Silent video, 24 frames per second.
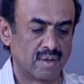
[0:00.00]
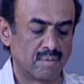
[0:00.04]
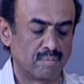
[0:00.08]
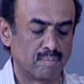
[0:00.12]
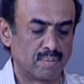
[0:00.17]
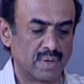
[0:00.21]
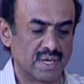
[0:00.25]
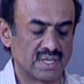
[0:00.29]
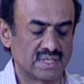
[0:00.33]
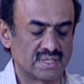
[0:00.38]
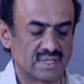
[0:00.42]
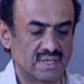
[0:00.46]

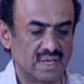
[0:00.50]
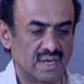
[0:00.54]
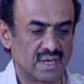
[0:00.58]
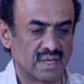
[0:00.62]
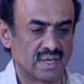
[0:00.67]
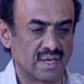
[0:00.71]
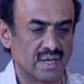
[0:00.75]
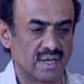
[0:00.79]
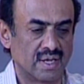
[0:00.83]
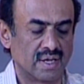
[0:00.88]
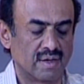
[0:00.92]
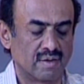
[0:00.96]
Personal
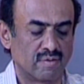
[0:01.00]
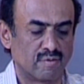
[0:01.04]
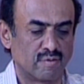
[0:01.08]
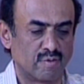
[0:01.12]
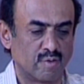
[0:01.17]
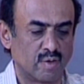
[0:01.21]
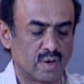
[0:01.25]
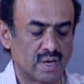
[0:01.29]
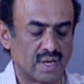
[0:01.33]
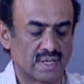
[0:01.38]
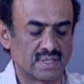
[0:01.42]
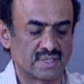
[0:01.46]
ga
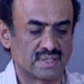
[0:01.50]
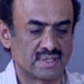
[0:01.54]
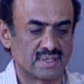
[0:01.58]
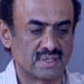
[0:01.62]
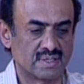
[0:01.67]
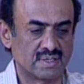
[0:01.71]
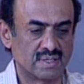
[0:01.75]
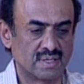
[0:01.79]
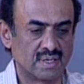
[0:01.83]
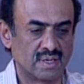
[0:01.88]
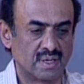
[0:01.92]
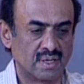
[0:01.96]
for us,
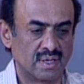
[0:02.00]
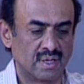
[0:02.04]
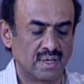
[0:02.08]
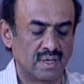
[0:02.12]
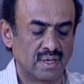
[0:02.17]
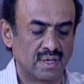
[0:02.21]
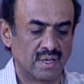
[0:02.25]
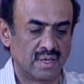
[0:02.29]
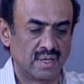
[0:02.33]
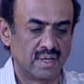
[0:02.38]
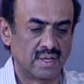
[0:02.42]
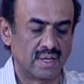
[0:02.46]

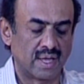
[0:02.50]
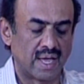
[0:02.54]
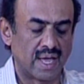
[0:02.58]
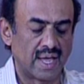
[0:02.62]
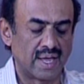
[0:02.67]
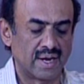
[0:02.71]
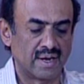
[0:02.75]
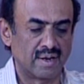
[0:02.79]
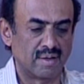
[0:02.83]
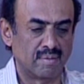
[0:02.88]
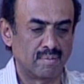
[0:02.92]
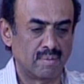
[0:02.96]

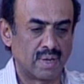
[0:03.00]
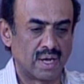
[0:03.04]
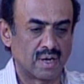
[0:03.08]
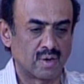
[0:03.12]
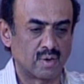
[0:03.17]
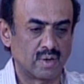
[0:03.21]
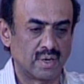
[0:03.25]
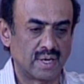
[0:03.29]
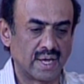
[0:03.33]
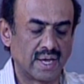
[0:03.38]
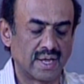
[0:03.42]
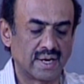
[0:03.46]
ayana
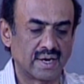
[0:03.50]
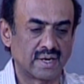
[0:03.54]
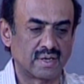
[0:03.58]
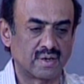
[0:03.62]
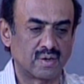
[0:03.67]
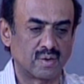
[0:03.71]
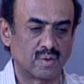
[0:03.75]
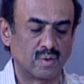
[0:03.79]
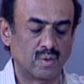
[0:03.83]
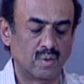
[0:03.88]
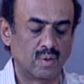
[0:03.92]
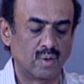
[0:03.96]
maaku
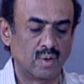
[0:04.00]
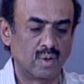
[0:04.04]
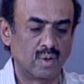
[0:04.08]
director,